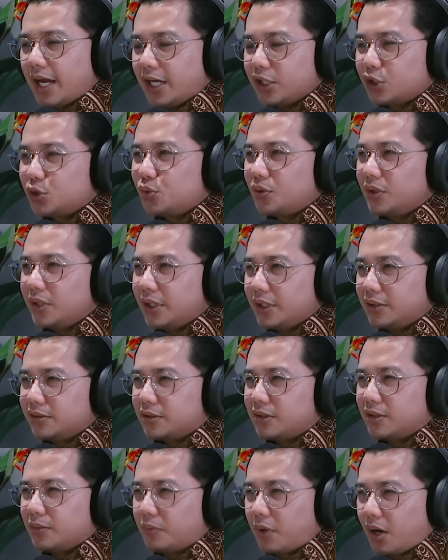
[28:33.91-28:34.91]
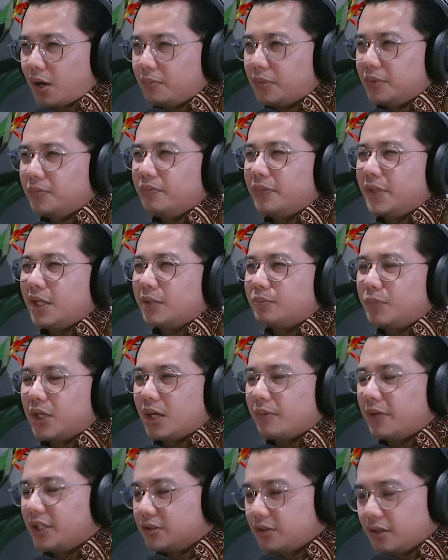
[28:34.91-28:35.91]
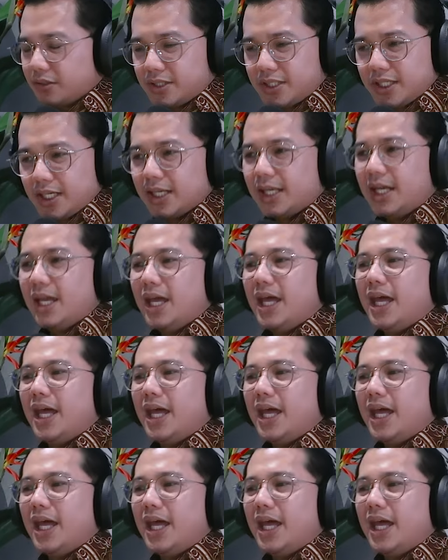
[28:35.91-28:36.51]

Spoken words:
actual internal problem that becoming toxic